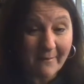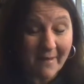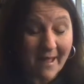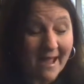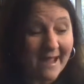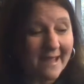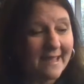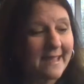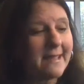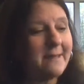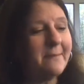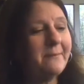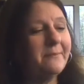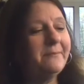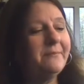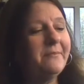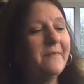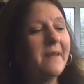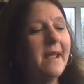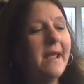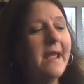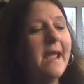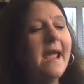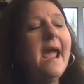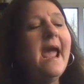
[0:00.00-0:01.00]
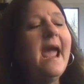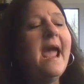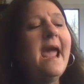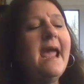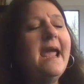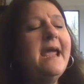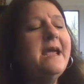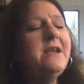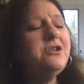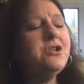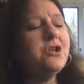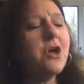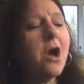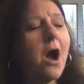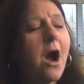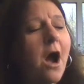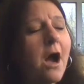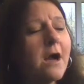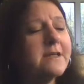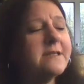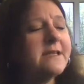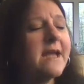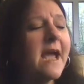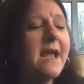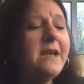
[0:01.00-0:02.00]
Maggie? He
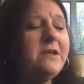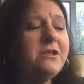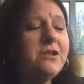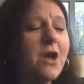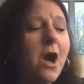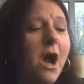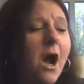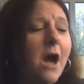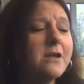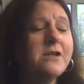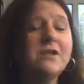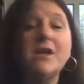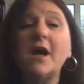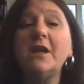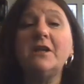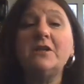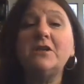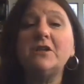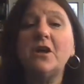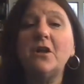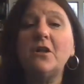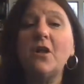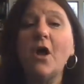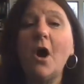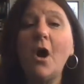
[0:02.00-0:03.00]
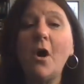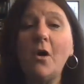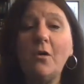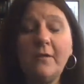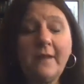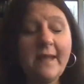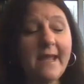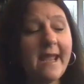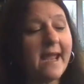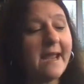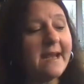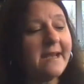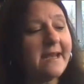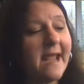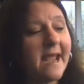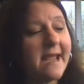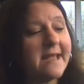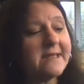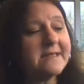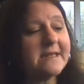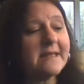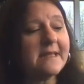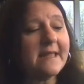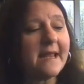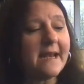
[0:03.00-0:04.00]
talked and talked until only Aunt
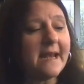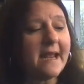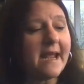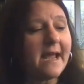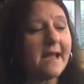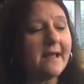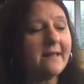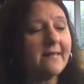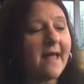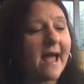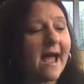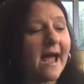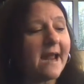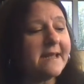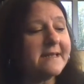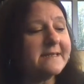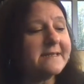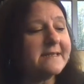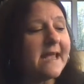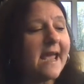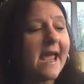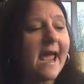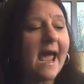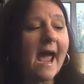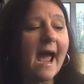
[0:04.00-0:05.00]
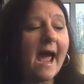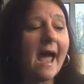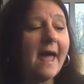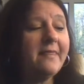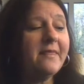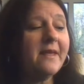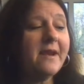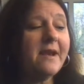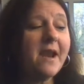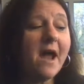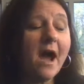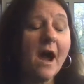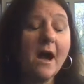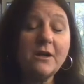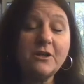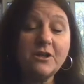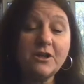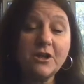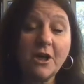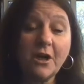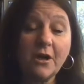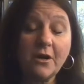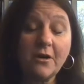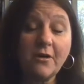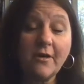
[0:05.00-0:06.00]
Hazel and Aunt Gladys and the
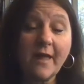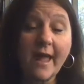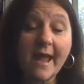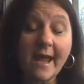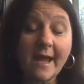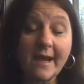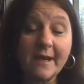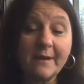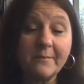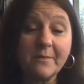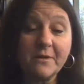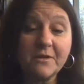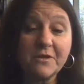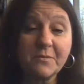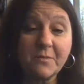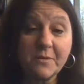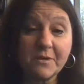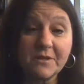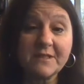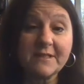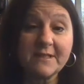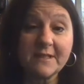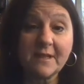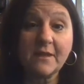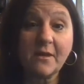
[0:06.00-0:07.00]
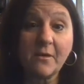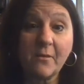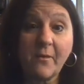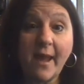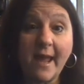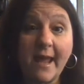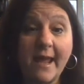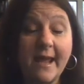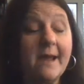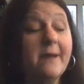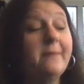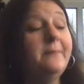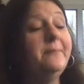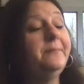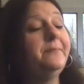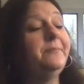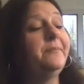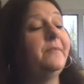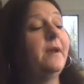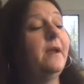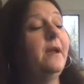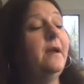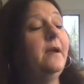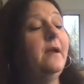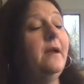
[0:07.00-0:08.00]
nocturnal animals were still awake.
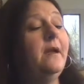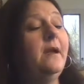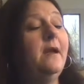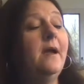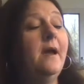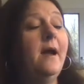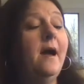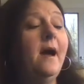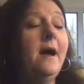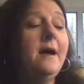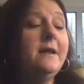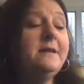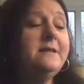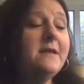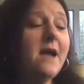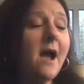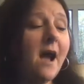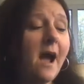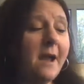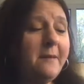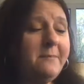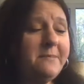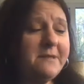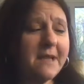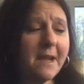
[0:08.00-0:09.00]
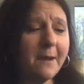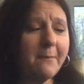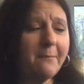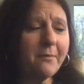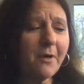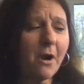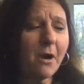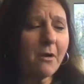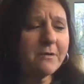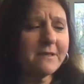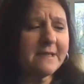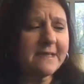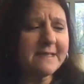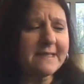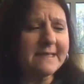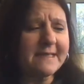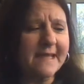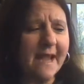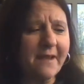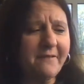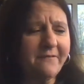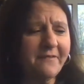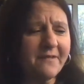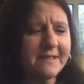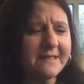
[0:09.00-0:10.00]
Time to get Brogden
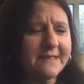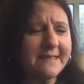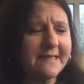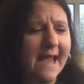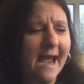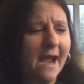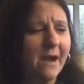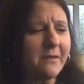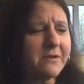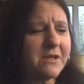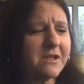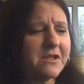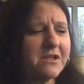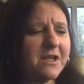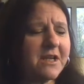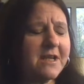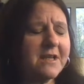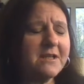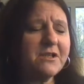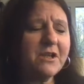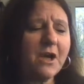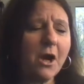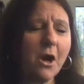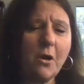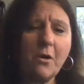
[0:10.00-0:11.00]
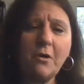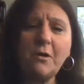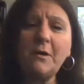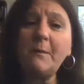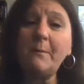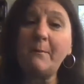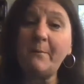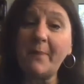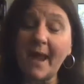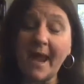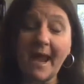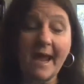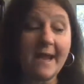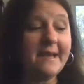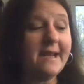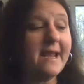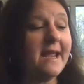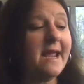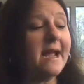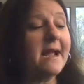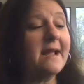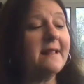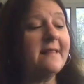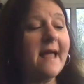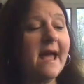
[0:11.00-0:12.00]
safe and sound into his own bed,
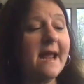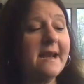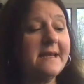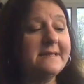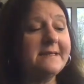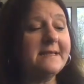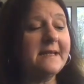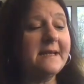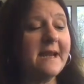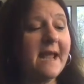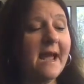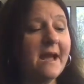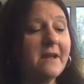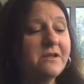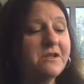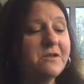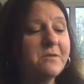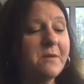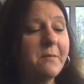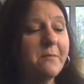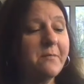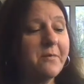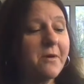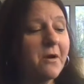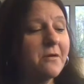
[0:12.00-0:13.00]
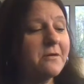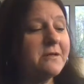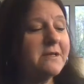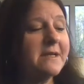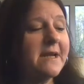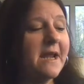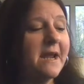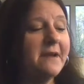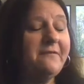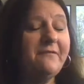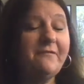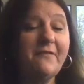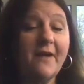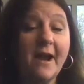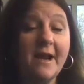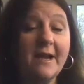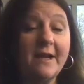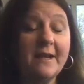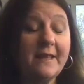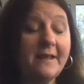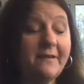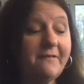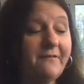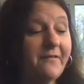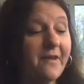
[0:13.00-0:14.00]
Aunt Gladys announced when Brogden had
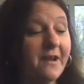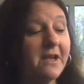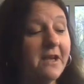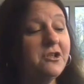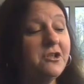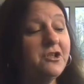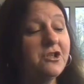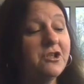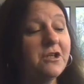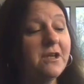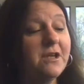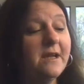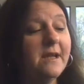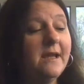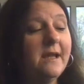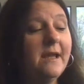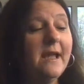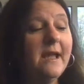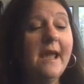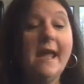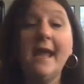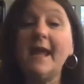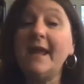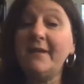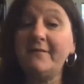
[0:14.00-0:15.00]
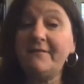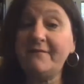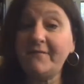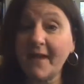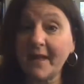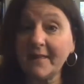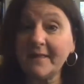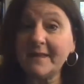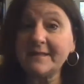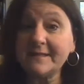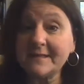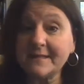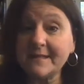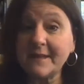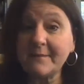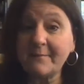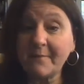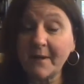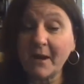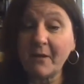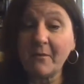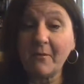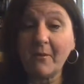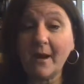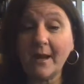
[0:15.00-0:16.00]
finally finished. He fell asleep
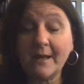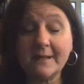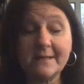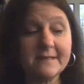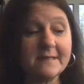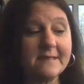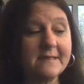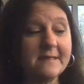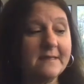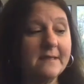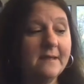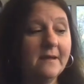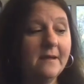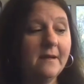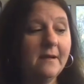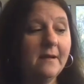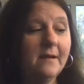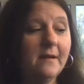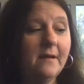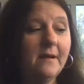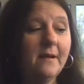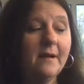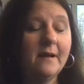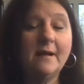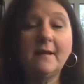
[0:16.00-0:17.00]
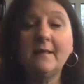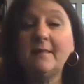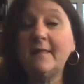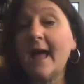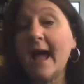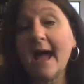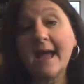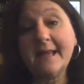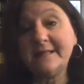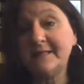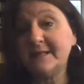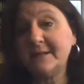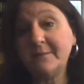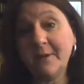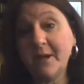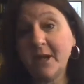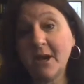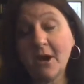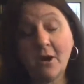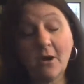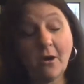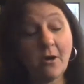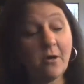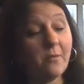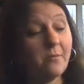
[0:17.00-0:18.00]
at once, glad to be
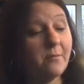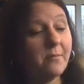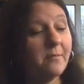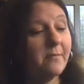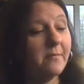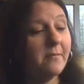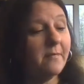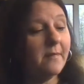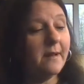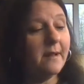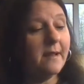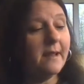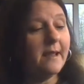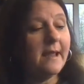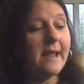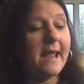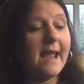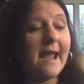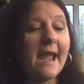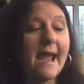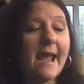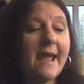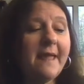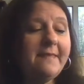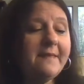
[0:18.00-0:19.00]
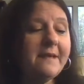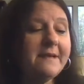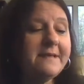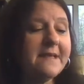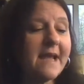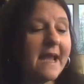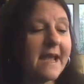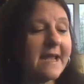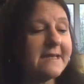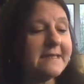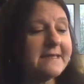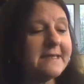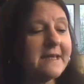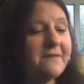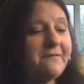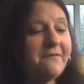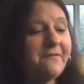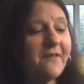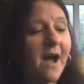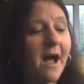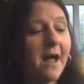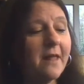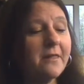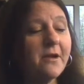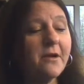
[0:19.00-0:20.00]
home. In the days that
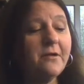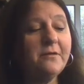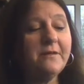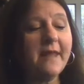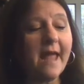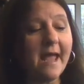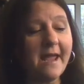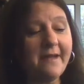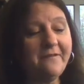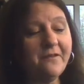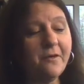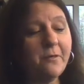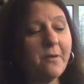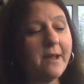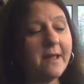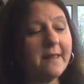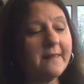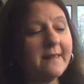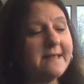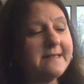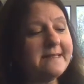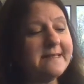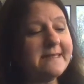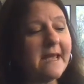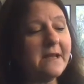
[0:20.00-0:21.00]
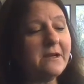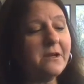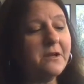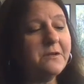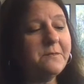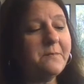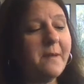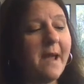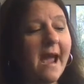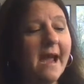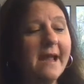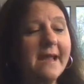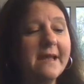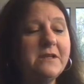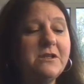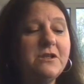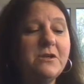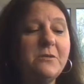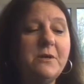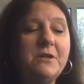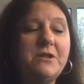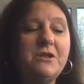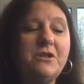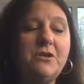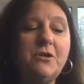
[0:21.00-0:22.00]
followed, life quickly settled back
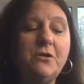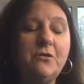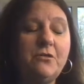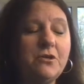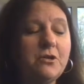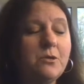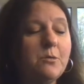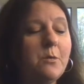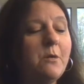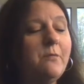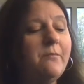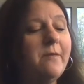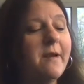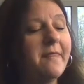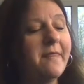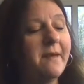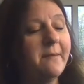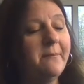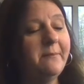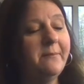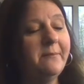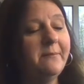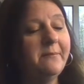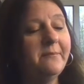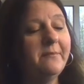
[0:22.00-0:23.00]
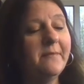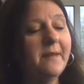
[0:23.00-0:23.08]
into its usual rhythm.